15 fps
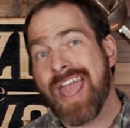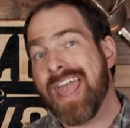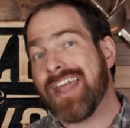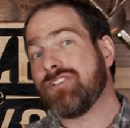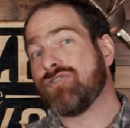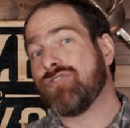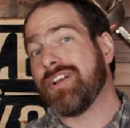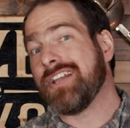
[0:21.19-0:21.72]

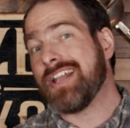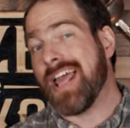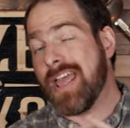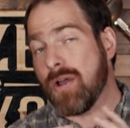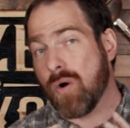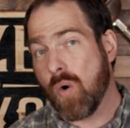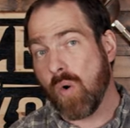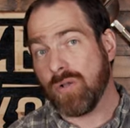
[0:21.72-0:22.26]
and created a
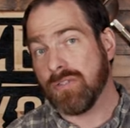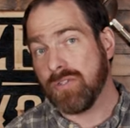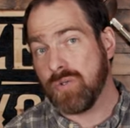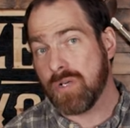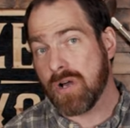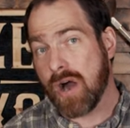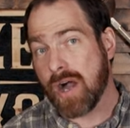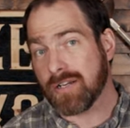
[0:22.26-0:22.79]
whole new
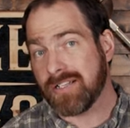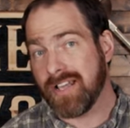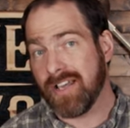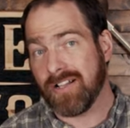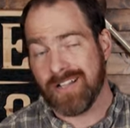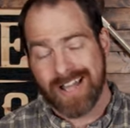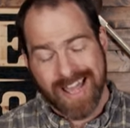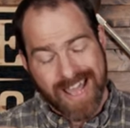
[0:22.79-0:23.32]

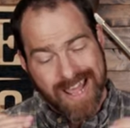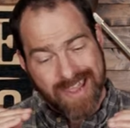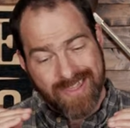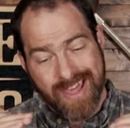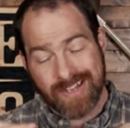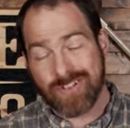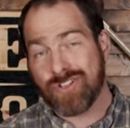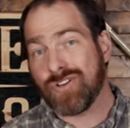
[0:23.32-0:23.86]
cocktail
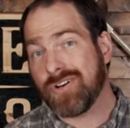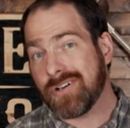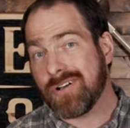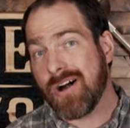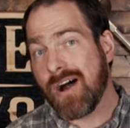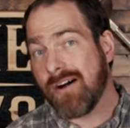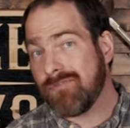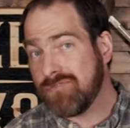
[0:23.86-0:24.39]
that took
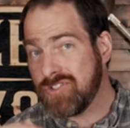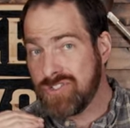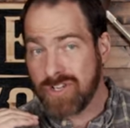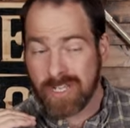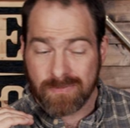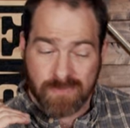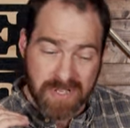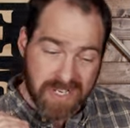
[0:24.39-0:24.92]
off
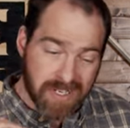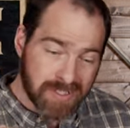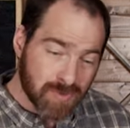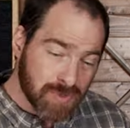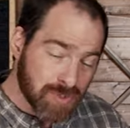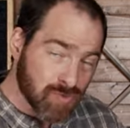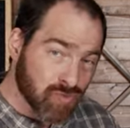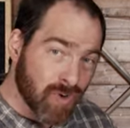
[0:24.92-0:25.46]
just because it
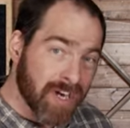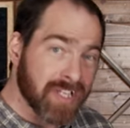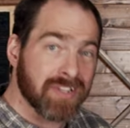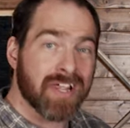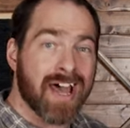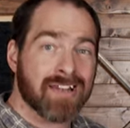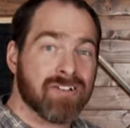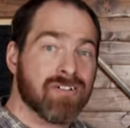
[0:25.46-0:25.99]
was right at
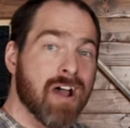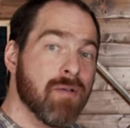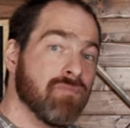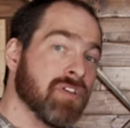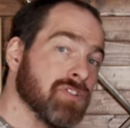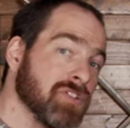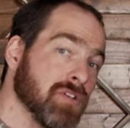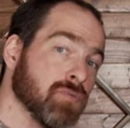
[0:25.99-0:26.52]
that time
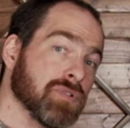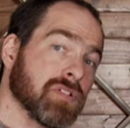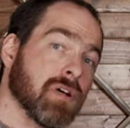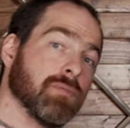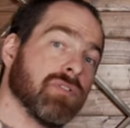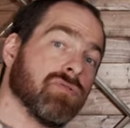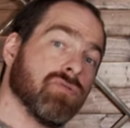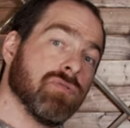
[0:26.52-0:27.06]
that gin was
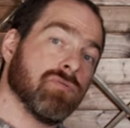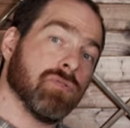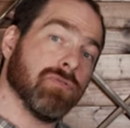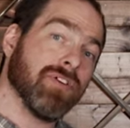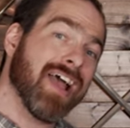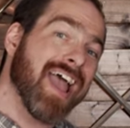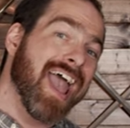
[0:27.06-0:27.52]
coming through the roof.